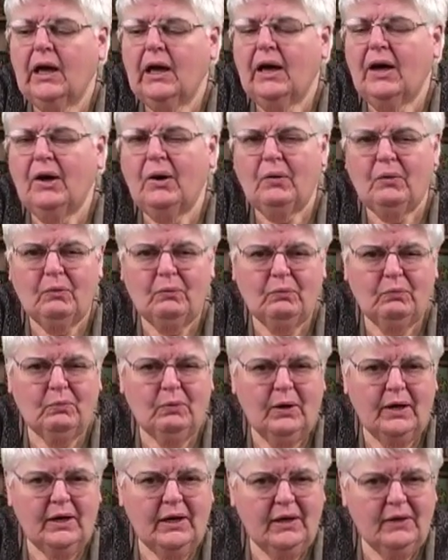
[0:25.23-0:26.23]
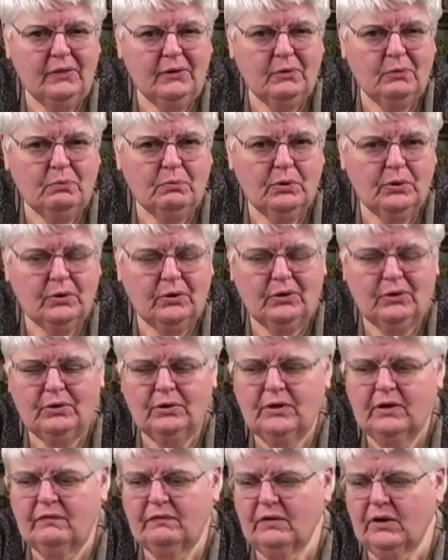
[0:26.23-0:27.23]
One other
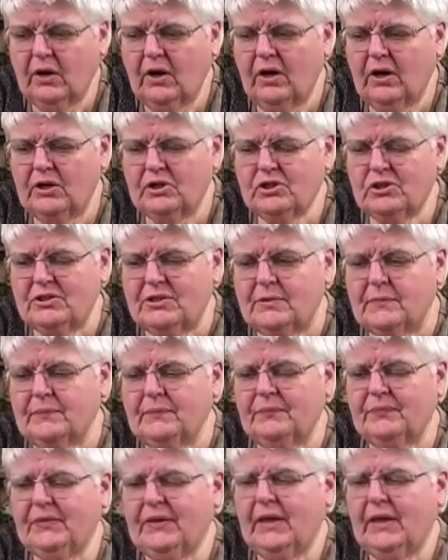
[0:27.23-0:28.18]
word of caution.